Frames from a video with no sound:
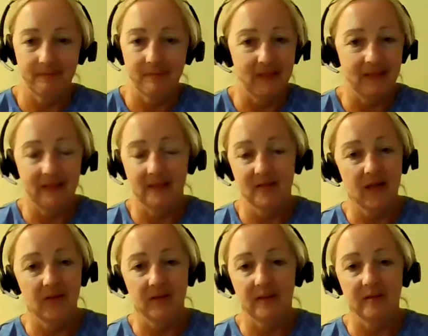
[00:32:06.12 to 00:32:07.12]
it gets
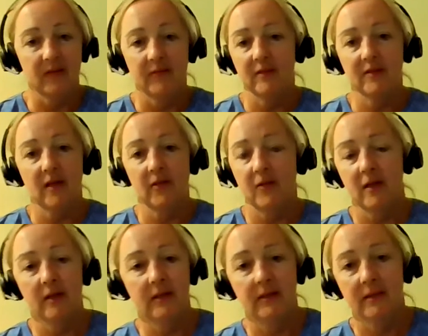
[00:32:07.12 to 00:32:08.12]
out, that stuff gets out
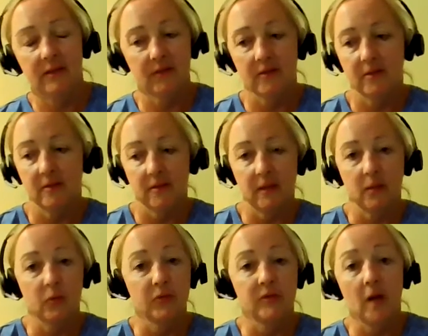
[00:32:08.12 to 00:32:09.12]
there, and it
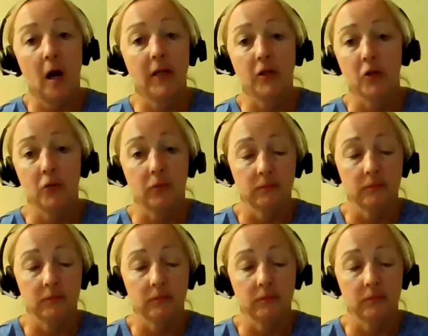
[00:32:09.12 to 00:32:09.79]
will haunt you.